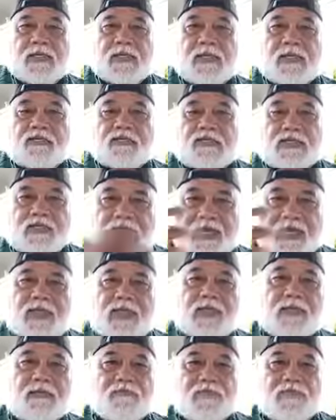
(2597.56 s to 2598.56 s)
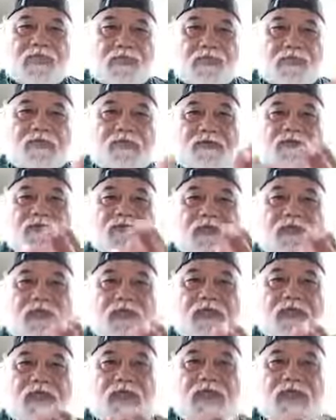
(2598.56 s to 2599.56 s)
We take the bones
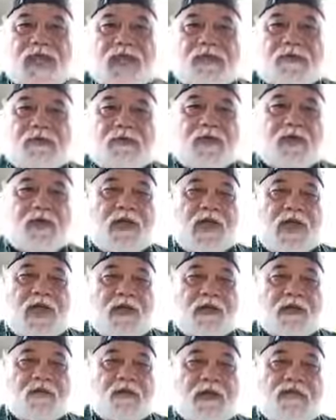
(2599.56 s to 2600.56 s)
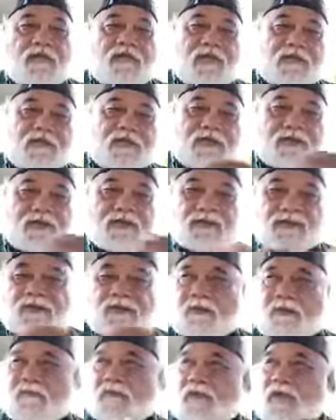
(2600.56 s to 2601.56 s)
and we'll either, if there's still
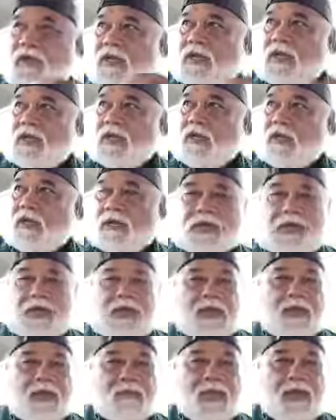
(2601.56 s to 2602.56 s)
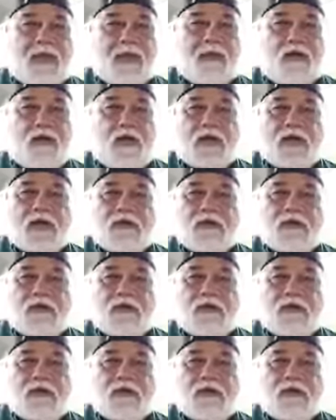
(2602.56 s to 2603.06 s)
some organic matter on it,